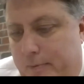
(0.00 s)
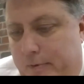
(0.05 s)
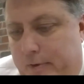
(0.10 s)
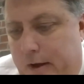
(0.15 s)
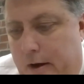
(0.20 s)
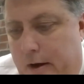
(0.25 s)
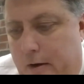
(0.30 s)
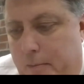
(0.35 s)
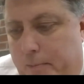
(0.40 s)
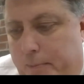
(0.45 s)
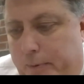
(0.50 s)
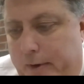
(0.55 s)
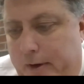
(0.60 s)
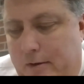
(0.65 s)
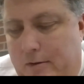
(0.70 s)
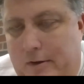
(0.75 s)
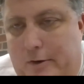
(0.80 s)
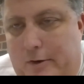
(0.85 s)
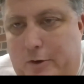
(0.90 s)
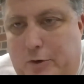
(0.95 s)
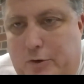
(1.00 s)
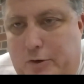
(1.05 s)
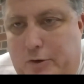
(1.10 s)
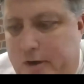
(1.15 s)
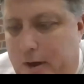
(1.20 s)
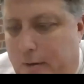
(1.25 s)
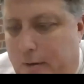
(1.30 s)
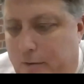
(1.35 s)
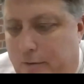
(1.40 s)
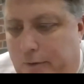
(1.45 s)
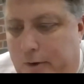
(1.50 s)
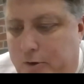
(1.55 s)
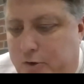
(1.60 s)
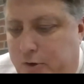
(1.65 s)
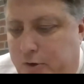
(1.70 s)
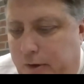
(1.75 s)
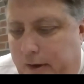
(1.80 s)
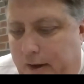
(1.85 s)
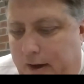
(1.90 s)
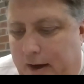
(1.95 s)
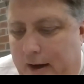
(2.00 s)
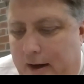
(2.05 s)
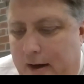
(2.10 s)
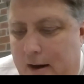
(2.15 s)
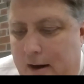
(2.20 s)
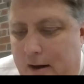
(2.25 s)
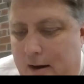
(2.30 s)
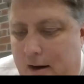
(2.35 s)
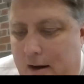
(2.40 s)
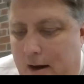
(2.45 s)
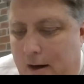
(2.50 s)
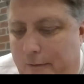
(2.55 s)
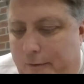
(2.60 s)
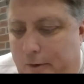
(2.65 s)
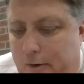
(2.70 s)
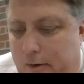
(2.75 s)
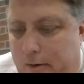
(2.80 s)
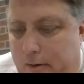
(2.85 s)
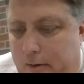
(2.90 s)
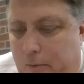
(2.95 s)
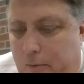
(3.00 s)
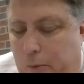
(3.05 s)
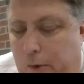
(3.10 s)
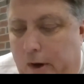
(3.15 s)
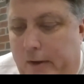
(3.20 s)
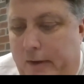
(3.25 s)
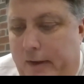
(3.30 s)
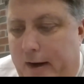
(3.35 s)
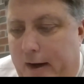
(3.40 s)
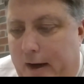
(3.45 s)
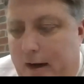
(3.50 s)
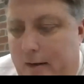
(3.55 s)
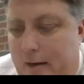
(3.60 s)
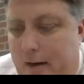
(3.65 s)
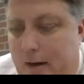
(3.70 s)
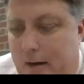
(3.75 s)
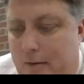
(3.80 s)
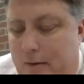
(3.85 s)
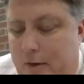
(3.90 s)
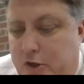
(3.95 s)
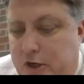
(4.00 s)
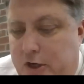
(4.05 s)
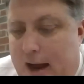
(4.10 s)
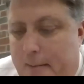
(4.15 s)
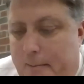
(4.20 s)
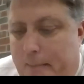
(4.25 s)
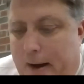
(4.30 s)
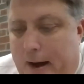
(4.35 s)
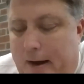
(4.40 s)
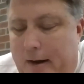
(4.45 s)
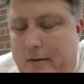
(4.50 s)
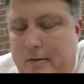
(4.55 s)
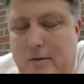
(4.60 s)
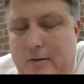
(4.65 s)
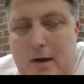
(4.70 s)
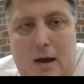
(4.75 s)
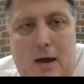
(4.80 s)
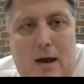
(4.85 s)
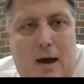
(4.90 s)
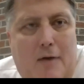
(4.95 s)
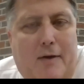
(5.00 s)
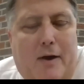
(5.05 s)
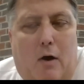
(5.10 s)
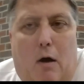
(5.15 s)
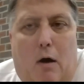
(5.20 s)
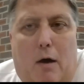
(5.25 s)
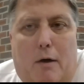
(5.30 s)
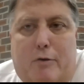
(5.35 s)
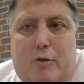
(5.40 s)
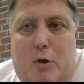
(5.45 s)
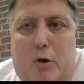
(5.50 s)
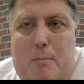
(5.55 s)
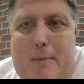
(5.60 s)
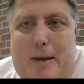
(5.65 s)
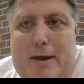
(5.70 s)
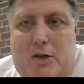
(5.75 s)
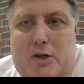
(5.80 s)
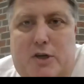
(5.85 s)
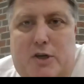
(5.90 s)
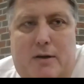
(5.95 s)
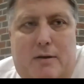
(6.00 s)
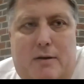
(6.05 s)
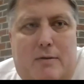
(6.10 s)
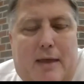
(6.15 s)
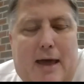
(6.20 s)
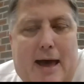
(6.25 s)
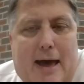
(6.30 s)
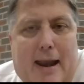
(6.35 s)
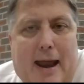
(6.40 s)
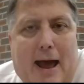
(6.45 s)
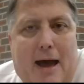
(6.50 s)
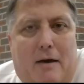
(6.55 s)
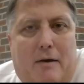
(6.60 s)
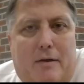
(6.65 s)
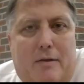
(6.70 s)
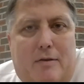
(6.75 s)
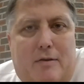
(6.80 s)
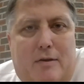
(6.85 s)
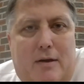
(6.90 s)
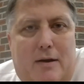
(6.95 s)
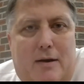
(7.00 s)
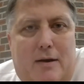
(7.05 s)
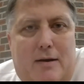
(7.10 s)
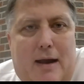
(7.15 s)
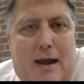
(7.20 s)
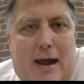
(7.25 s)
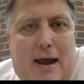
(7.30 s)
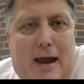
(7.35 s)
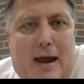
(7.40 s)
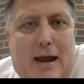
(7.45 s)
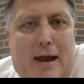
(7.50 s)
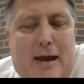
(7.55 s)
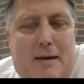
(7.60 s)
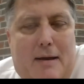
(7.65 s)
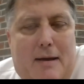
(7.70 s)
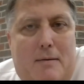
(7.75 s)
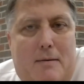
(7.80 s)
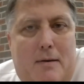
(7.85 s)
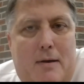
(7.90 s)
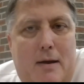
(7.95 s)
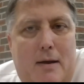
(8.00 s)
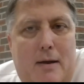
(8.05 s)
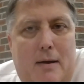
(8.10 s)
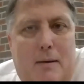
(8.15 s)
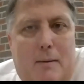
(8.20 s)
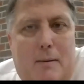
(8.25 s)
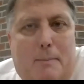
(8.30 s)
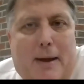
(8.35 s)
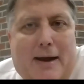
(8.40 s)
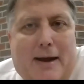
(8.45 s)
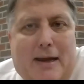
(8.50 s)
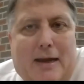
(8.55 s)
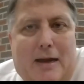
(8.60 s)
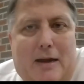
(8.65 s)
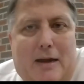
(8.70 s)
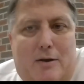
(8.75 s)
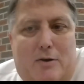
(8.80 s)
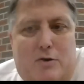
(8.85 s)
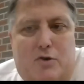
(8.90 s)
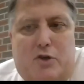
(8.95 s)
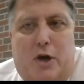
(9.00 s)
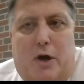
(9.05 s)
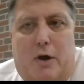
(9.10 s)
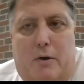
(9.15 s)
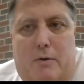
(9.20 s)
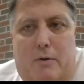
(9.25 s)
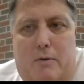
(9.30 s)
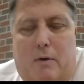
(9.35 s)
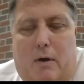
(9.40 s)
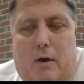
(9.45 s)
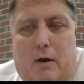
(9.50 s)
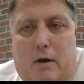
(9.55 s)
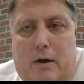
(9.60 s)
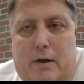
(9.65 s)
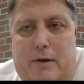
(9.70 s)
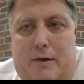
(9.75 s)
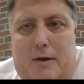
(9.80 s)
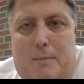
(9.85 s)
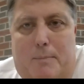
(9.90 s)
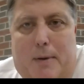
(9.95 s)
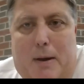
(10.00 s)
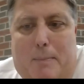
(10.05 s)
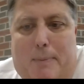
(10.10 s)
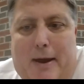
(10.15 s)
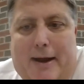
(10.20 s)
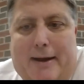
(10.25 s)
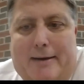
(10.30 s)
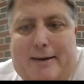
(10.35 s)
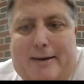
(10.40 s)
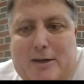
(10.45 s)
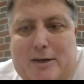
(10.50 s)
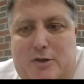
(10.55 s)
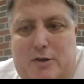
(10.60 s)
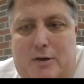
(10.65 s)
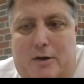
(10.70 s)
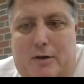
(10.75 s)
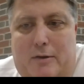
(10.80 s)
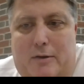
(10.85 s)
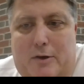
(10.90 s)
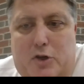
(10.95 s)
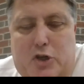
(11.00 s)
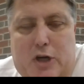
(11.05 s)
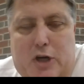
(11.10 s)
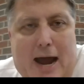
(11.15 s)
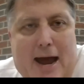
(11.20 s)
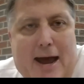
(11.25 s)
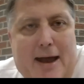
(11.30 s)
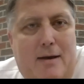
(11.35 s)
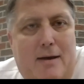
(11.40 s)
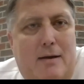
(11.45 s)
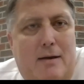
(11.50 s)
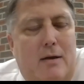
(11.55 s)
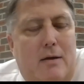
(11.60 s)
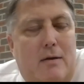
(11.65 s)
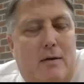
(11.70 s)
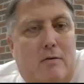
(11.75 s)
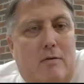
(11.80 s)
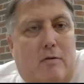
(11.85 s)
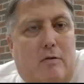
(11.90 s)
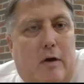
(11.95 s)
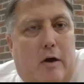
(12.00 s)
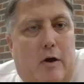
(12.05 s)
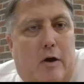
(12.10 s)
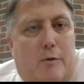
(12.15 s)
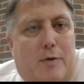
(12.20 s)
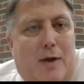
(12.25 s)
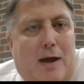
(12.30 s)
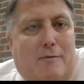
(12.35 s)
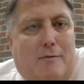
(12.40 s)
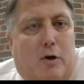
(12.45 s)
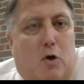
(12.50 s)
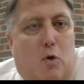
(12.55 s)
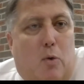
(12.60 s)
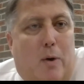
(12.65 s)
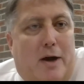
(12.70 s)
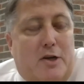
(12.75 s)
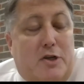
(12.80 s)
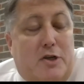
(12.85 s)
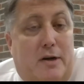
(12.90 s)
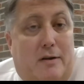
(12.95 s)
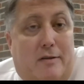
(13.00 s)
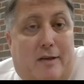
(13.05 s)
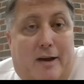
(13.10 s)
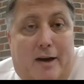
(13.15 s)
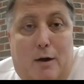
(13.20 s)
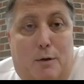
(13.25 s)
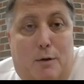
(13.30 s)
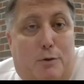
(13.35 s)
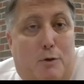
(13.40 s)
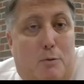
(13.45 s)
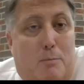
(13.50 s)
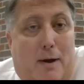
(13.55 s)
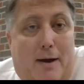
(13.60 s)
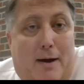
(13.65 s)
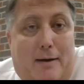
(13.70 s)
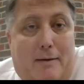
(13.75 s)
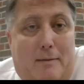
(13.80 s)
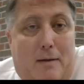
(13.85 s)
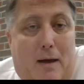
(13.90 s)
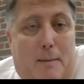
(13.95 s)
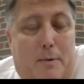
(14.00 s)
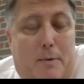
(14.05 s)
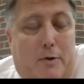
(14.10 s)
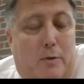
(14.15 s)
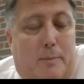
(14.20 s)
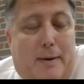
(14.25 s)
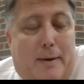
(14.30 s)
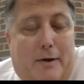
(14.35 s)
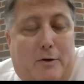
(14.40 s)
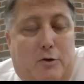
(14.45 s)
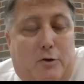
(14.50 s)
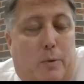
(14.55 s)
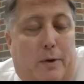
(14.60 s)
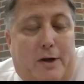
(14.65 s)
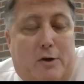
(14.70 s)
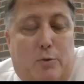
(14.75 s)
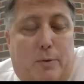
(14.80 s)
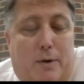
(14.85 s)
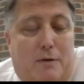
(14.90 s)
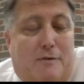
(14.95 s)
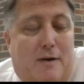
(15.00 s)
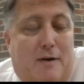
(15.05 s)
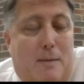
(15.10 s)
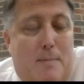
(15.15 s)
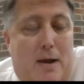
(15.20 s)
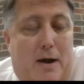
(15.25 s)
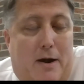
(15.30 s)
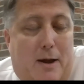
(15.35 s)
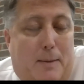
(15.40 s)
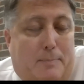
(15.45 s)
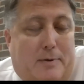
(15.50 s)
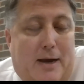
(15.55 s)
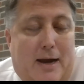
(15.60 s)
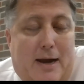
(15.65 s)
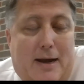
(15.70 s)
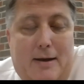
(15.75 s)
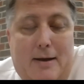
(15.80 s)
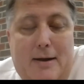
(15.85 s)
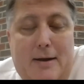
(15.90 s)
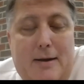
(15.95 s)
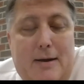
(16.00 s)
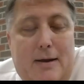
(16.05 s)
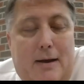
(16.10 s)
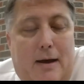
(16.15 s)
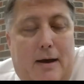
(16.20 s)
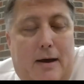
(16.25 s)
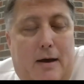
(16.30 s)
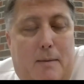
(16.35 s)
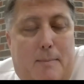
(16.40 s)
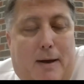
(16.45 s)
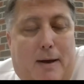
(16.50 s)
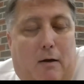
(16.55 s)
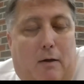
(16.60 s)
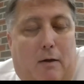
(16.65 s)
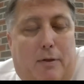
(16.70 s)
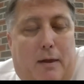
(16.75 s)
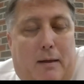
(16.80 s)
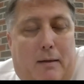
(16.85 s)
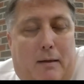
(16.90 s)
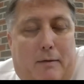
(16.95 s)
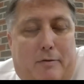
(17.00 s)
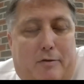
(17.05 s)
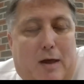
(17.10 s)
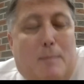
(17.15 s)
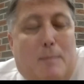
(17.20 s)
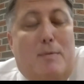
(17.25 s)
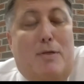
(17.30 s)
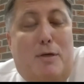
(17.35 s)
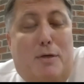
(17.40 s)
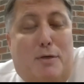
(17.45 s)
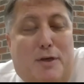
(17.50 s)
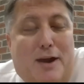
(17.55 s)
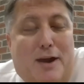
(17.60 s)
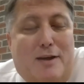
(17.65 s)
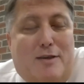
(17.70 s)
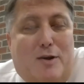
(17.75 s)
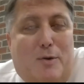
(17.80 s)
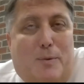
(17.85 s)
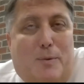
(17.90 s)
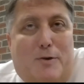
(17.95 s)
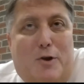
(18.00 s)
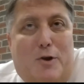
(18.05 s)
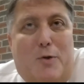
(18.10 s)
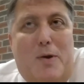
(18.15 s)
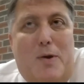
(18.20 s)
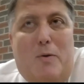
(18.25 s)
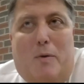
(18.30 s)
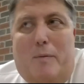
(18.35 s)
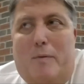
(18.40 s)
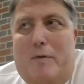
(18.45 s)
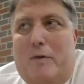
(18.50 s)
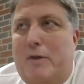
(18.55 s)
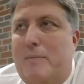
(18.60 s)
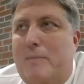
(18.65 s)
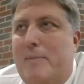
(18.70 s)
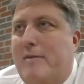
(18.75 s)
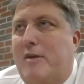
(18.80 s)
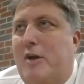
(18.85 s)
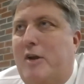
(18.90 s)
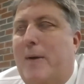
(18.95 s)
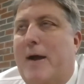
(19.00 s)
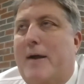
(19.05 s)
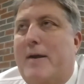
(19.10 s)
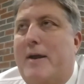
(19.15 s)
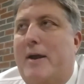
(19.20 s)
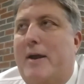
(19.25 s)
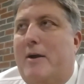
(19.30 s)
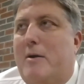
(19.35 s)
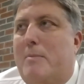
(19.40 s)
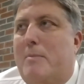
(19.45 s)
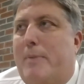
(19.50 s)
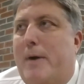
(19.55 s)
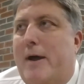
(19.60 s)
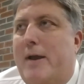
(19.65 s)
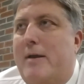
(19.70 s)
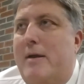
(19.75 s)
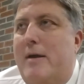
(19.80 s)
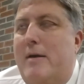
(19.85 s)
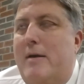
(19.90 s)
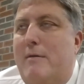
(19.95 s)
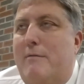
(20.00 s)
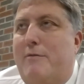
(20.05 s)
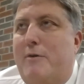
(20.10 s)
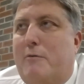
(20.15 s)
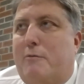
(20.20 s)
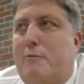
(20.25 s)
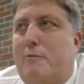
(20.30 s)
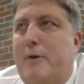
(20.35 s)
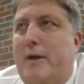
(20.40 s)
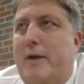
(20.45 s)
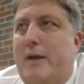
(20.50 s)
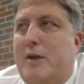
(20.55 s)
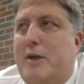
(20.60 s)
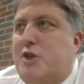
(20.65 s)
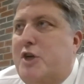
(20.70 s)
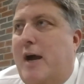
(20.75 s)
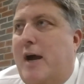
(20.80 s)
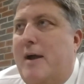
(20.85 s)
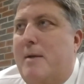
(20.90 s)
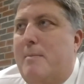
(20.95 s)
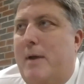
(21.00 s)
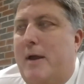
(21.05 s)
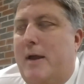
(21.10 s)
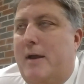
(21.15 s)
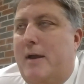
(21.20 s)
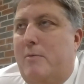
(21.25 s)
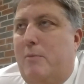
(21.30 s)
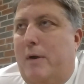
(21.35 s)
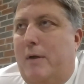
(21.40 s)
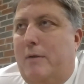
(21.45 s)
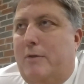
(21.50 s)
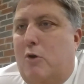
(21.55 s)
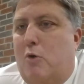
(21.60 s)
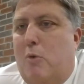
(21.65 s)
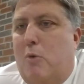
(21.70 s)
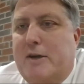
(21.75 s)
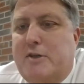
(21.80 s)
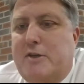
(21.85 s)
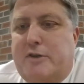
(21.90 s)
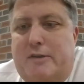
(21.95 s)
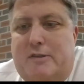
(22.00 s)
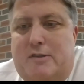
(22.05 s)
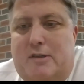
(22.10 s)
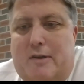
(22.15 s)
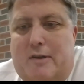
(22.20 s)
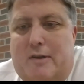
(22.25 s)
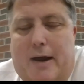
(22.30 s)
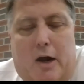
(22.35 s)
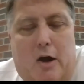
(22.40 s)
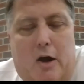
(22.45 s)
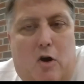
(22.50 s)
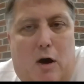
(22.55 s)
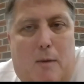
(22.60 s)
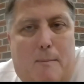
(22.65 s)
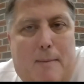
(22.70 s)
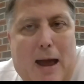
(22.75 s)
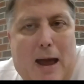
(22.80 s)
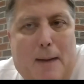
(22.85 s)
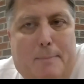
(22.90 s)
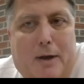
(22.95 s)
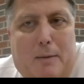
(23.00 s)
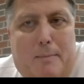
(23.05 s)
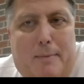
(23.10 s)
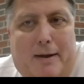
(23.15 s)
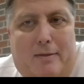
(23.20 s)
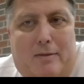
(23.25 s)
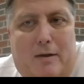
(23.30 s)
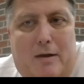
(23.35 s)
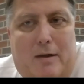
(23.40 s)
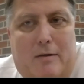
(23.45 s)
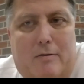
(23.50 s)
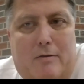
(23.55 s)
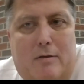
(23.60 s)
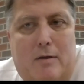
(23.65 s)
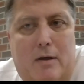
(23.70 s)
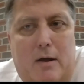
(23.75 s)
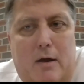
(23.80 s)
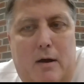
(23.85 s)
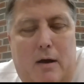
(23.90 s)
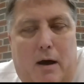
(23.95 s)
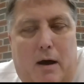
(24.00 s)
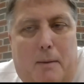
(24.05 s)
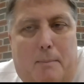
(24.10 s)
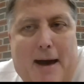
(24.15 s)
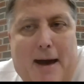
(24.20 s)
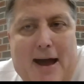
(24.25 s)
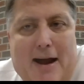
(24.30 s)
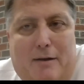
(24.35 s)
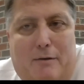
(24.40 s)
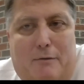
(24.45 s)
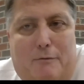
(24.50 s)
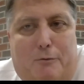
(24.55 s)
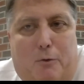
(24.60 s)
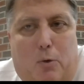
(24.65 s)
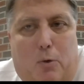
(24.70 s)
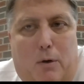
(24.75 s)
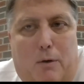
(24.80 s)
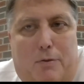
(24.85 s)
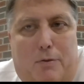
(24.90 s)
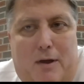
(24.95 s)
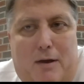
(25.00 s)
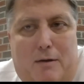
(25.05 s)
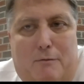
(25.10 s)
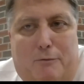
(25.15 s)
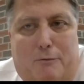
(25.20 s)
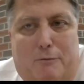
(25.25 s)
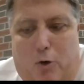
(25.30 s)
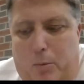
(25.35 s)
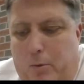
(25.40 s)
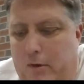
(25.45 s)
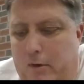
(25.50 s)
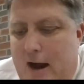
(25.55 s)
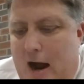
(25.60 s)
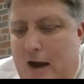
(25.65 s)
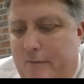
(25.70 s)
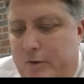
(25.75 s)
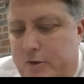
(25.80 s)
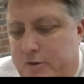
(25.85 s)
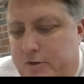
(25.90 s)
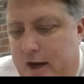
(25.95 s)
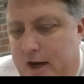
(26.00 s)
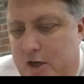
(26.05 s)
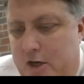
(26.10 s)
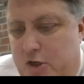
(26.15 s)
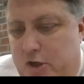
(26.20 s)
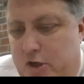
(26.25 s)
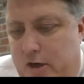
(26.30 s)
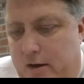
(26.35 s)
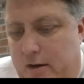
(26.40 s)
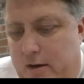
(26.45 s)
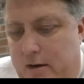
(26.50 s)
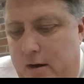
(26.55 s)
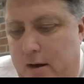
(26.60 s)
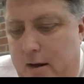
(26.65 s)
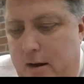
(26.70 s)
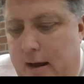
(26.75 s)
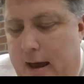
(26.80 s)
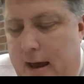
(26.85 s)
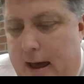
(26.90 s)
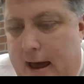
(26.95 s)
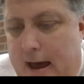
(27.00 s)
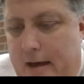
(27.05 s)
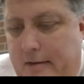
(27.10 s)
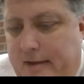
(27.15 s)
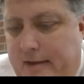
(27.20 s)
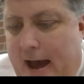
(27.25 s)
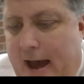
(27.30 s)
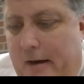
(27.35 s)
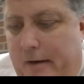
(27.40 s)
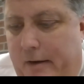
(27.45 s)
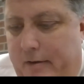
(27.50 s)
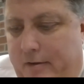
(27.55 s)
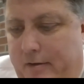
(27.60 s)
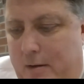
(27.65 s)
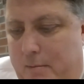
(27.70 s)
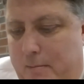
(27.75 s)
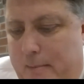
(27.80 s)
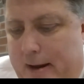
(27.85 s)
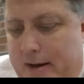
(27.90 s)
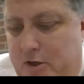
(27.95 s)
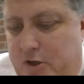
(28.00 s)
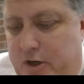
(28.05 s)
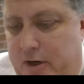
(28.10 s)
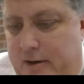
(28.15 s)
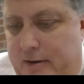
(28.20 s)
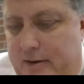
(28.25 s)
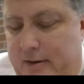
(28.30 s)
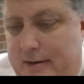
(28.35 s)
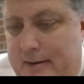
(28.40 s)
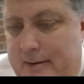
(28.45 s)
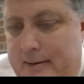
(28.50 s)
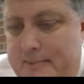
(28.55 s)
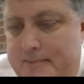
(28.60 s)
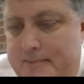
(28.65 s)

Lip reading: So please introduce yourselves virtually if you're willing in the chat box. I think I'll also mention that Allison and Becky and Joe are going to be paying attention to the chat. So if you have a question as I go through I'm going to do about a 20-25 minute update about some of the things that we're doing. We're really busy around here, but feel free to chime in with questions as I go. I'm happy to make this a back and forth informal conversation, as Allison mentioned.